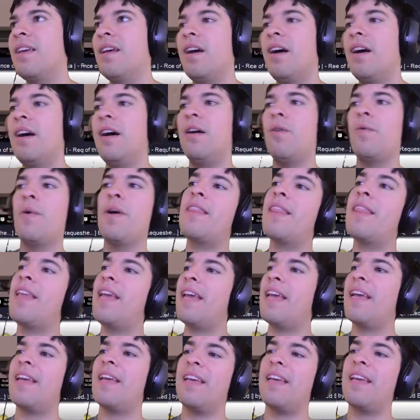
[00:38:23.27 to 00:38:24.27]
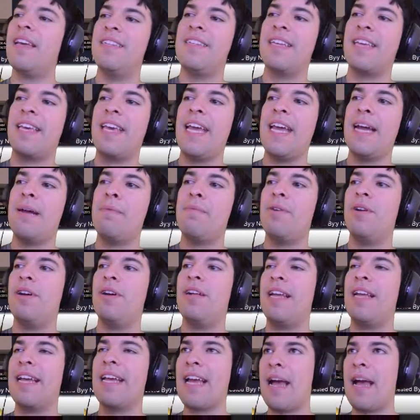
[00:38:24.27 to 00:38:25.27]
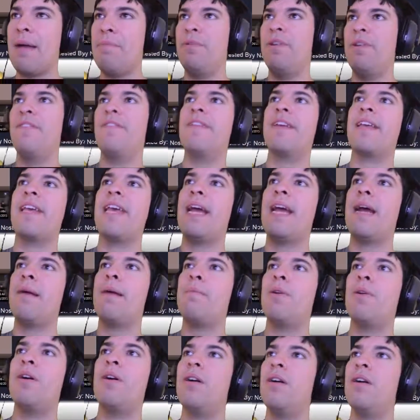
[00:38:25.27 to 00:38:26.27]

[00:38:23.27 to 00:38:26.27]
One thing is the camera. Like I move the camera